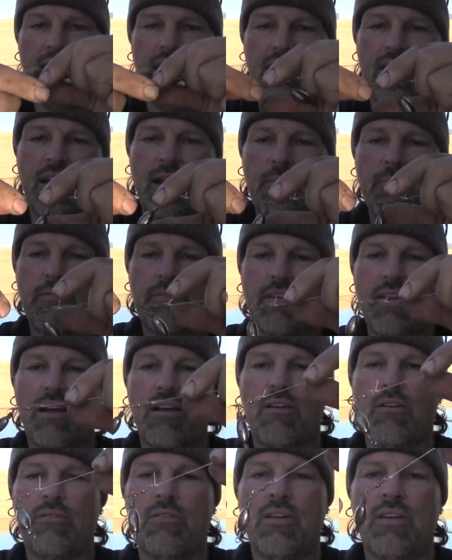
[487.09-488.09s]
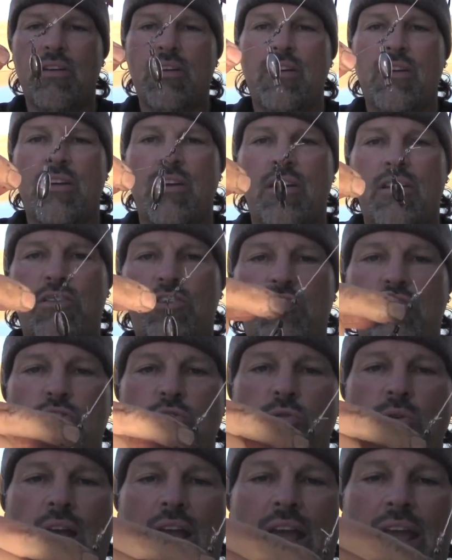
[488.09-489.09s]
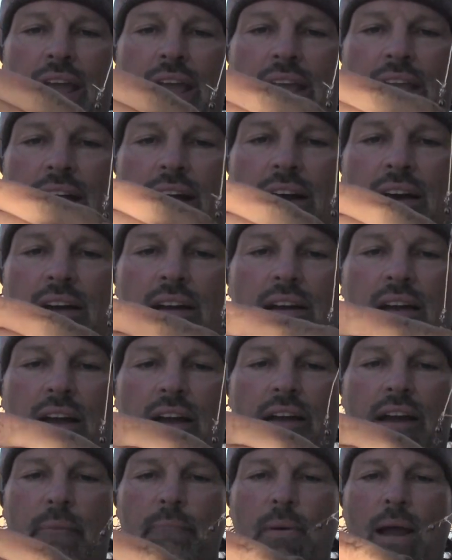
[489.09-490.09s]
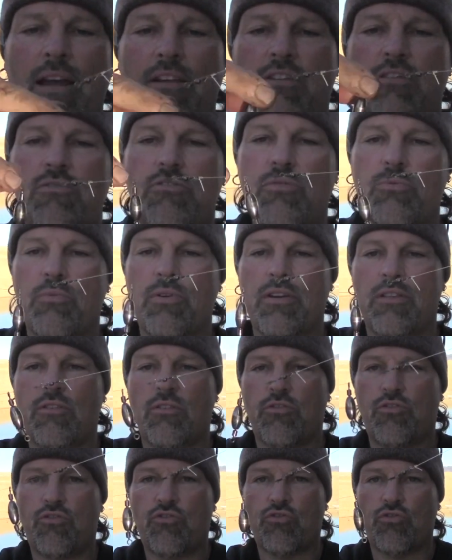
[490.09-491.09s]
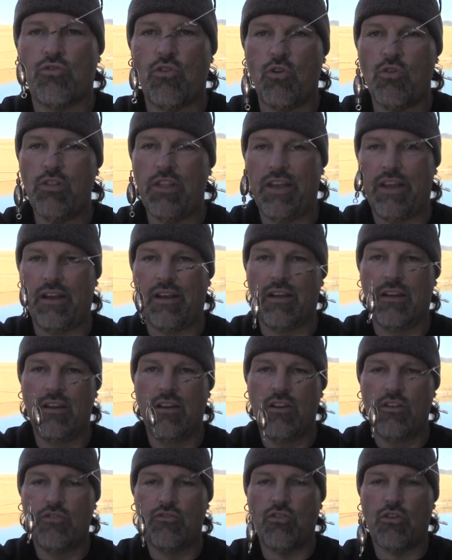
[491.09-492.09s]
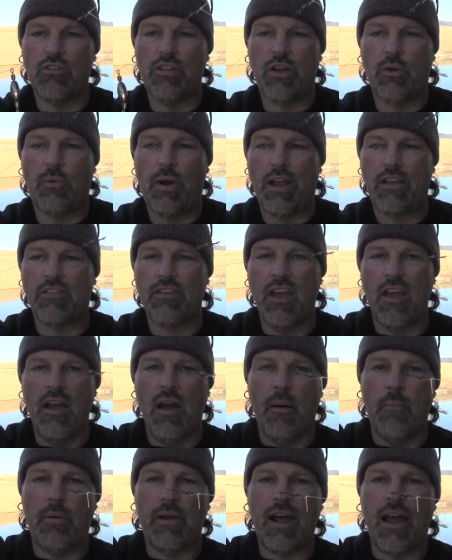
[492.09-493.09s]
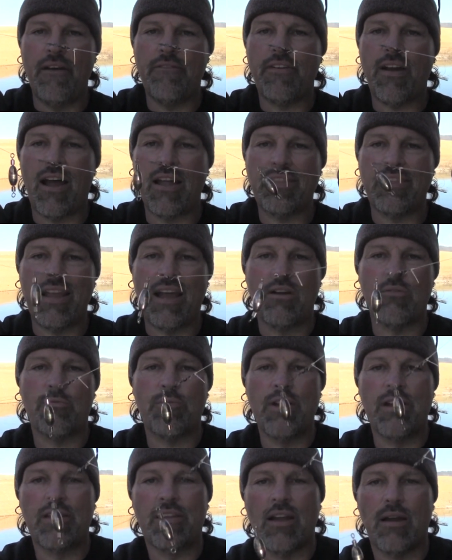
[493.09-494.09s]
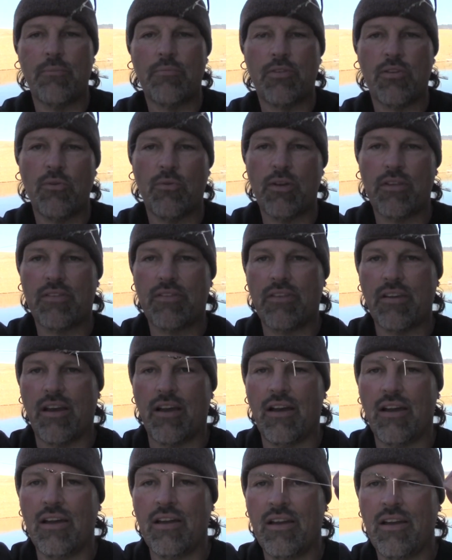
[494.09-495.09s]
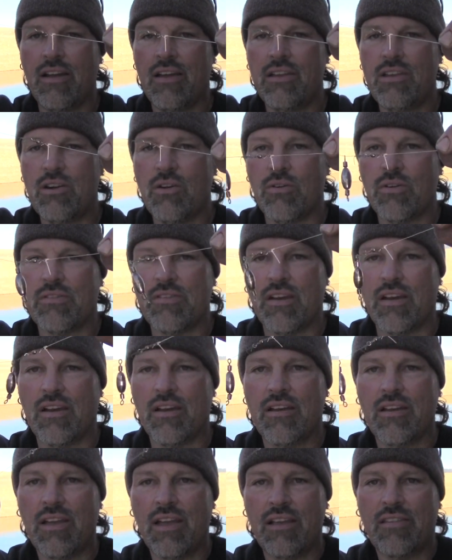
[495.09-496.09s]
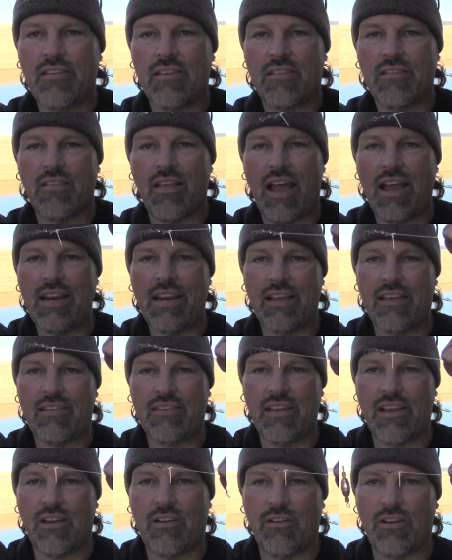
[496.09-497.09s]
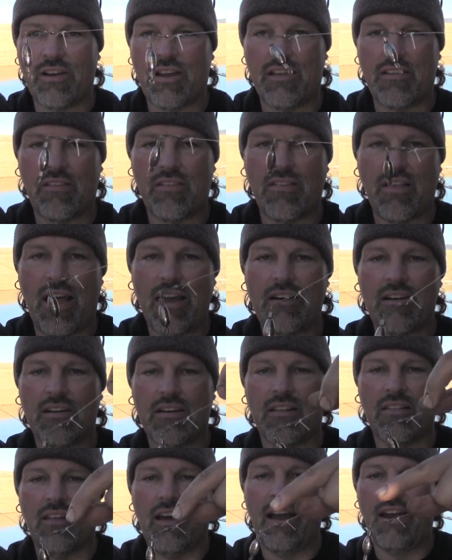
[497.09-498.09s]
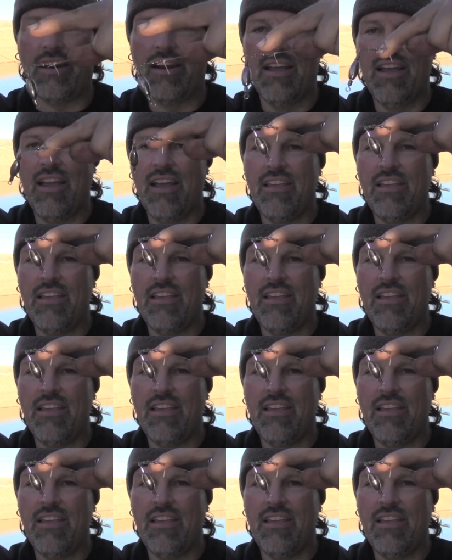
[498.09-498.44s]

It comes down to I'm actually using one of those trolling weights, but I've got that rigged up so it's a sliding sinker. It can slide on the line.